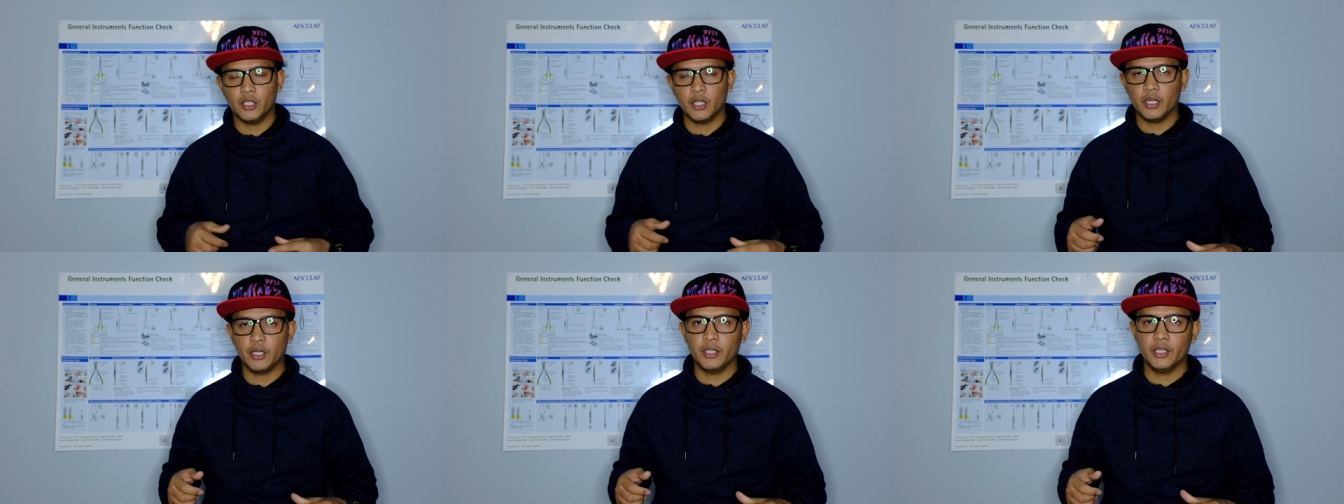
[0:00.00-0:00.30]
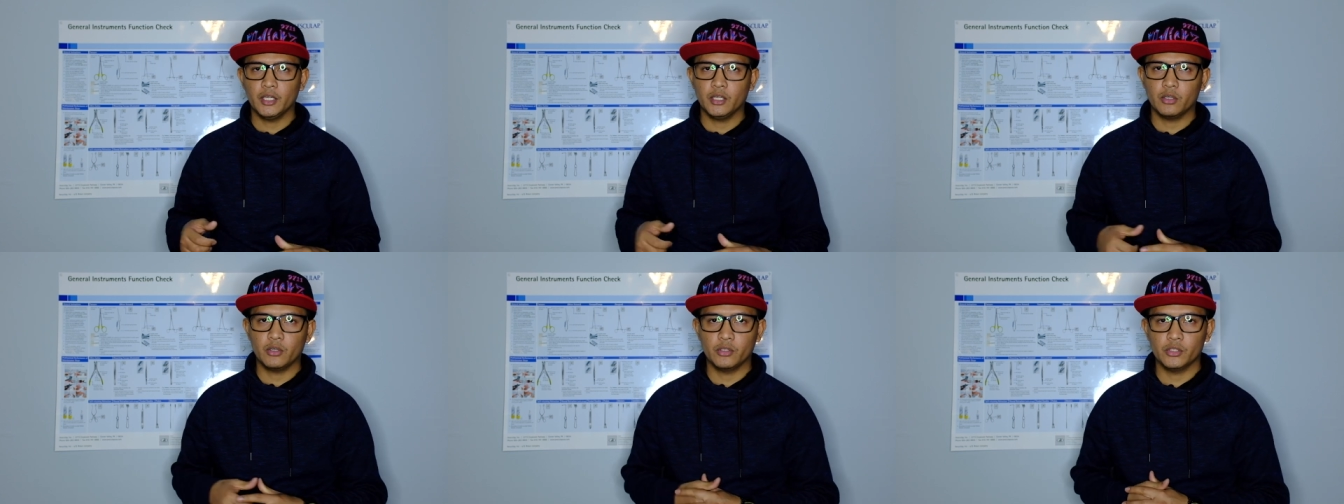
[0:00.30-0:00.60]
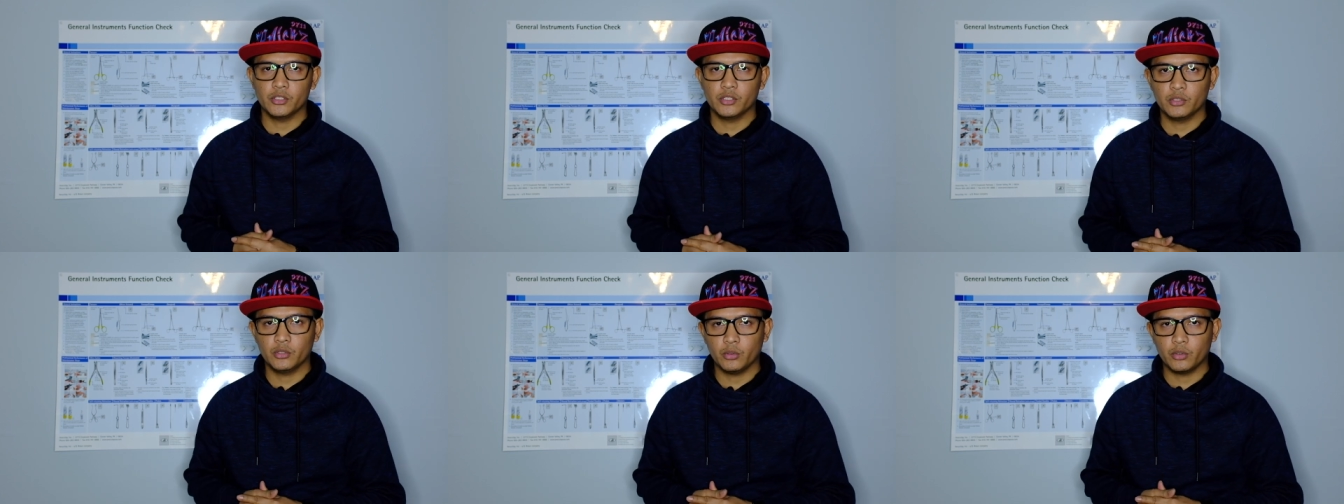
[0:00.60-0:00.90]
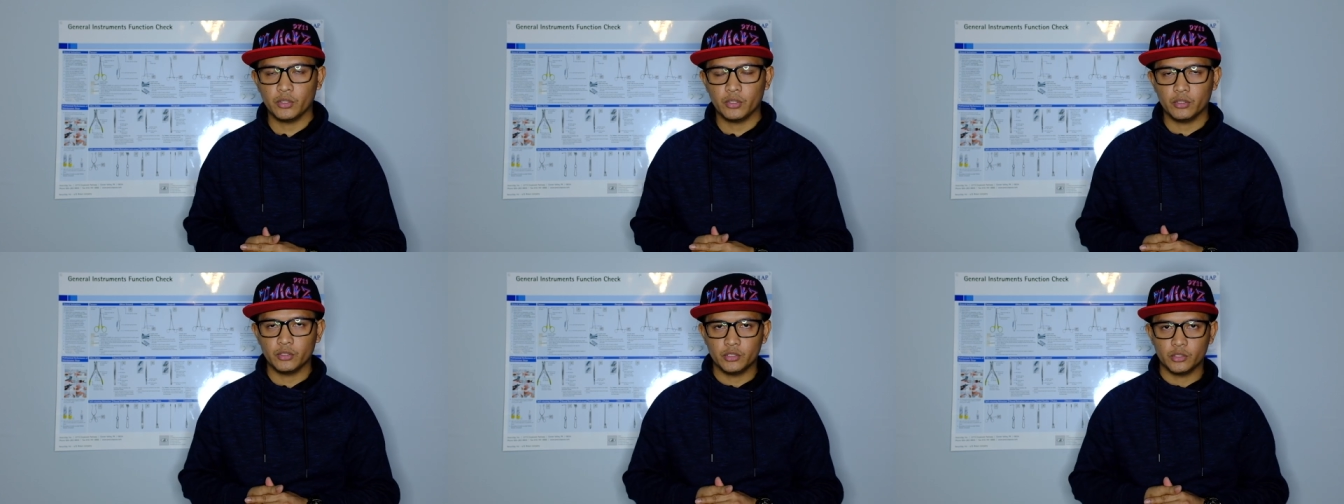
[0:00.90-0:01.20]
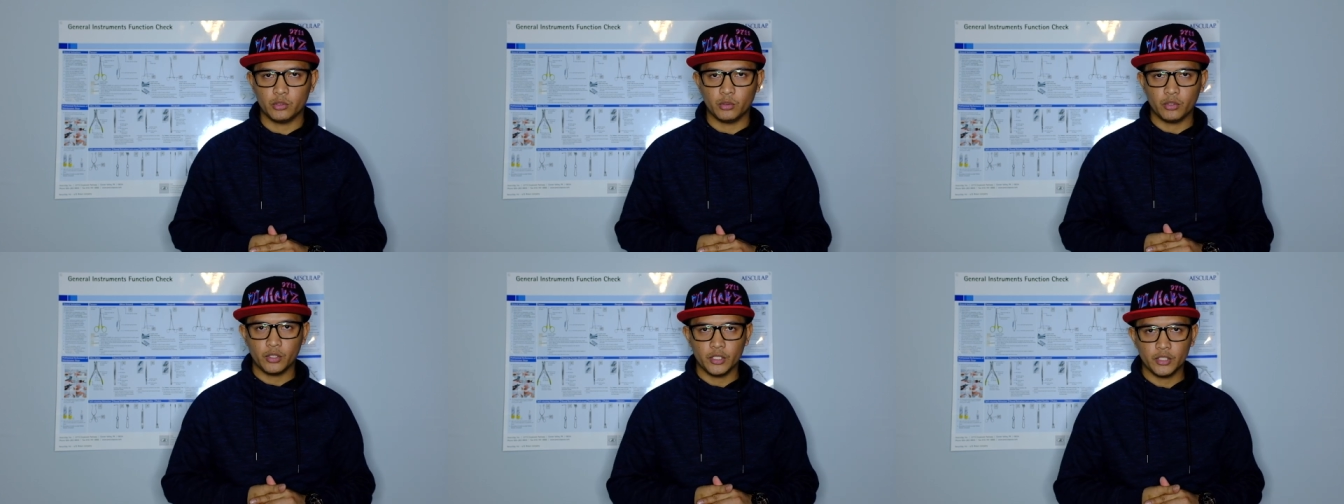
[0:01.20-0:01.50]
area or
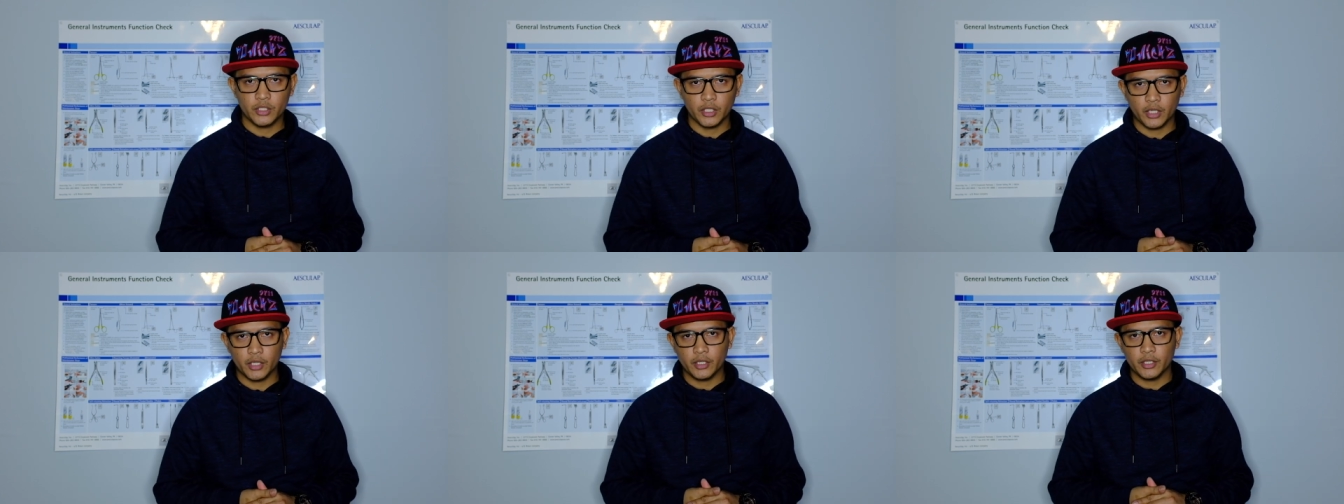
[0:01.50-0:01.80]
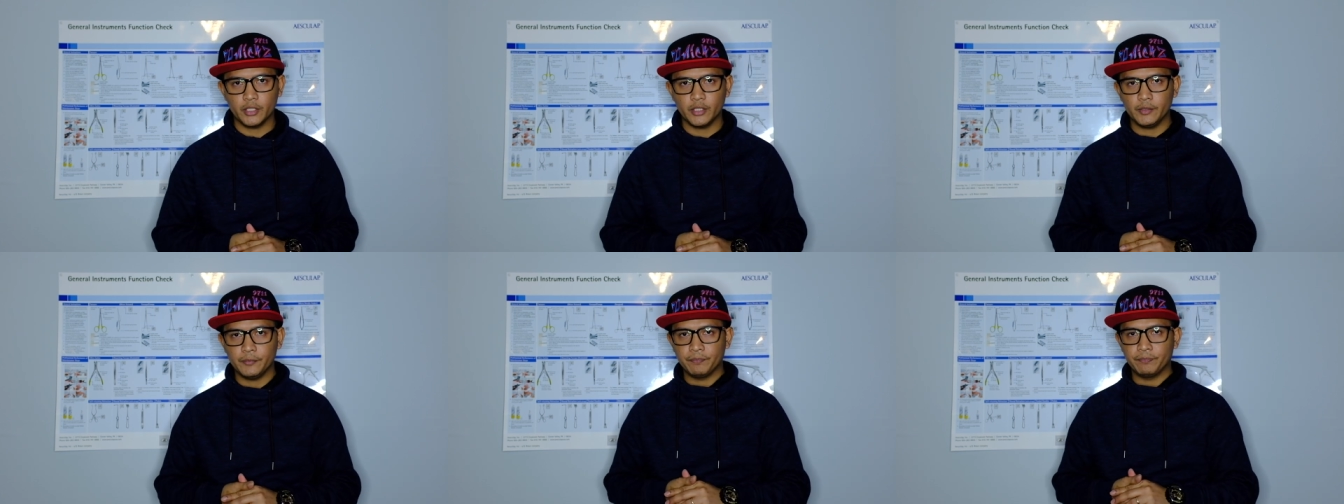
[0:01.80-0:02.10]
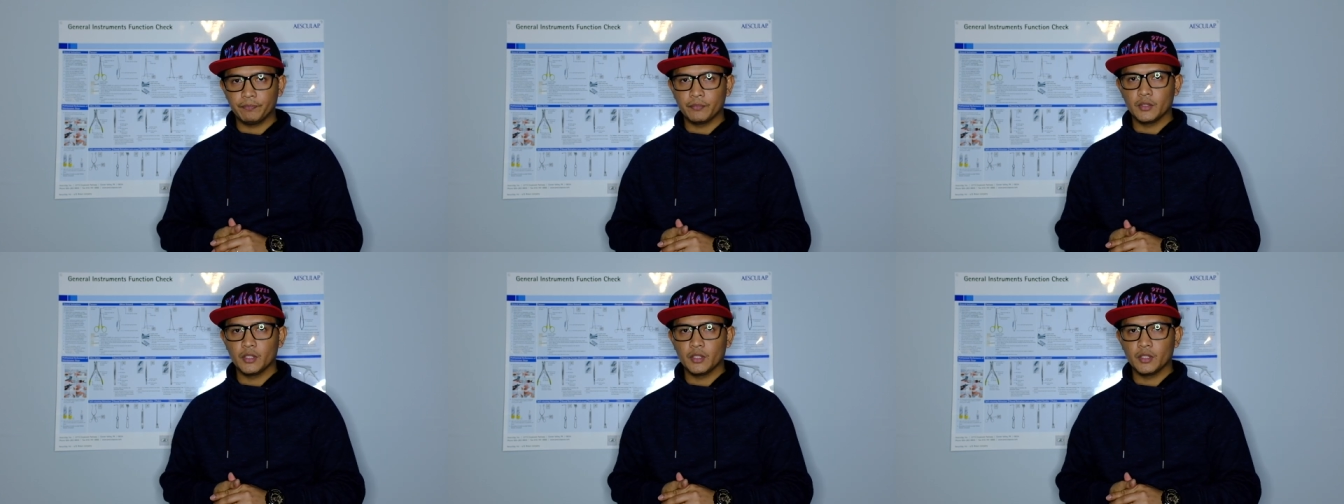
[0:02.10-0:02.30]
storage area